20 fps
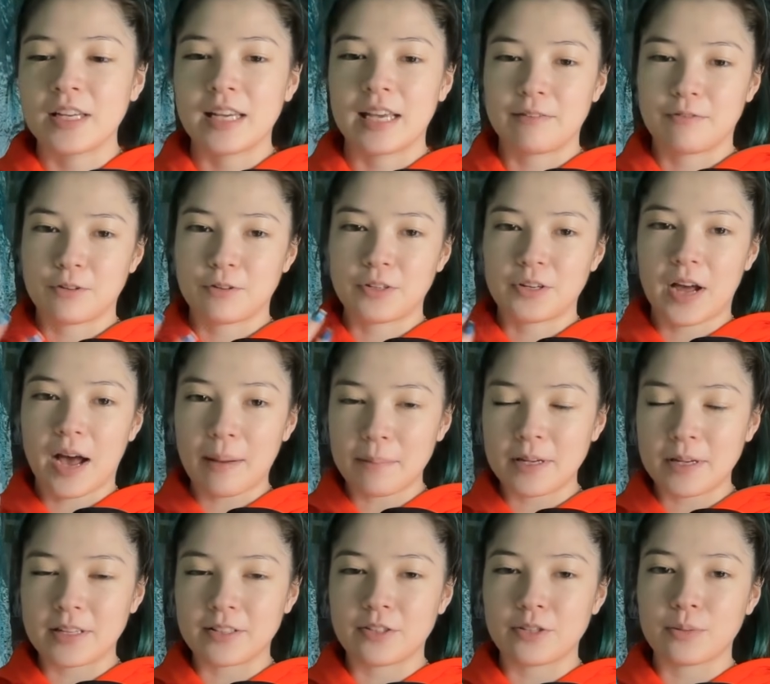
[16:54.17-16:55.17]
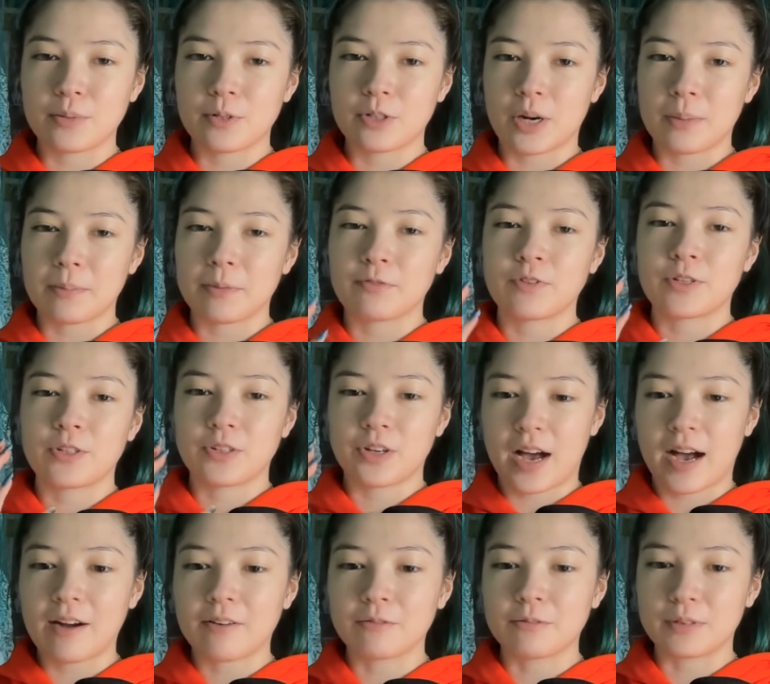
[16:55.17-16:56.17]
if you're not being super sharp, if you're
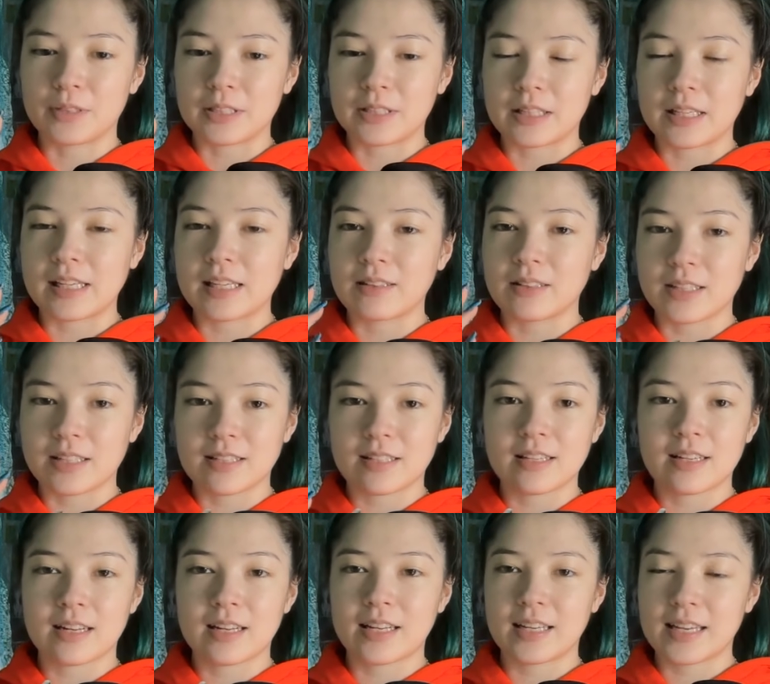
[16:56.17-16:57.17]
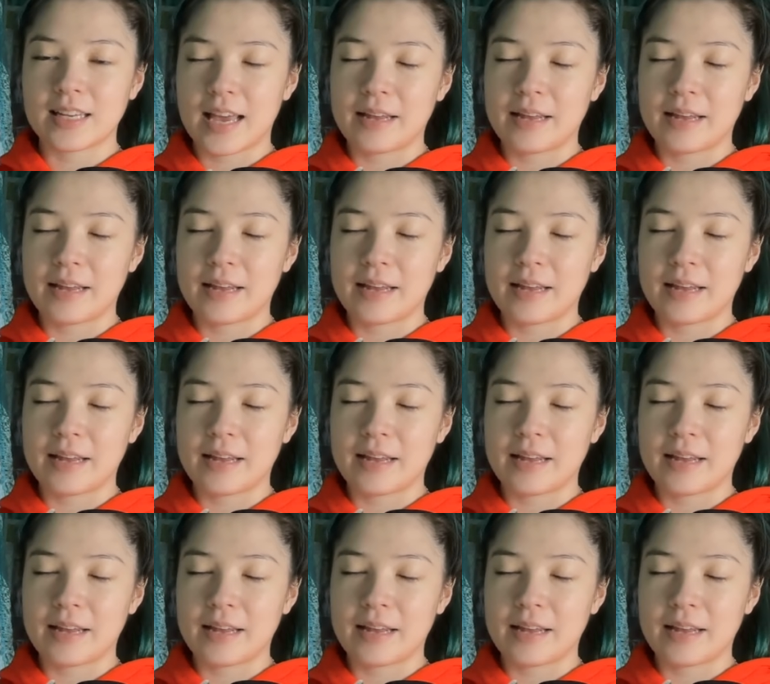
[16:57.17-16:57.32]
not really listening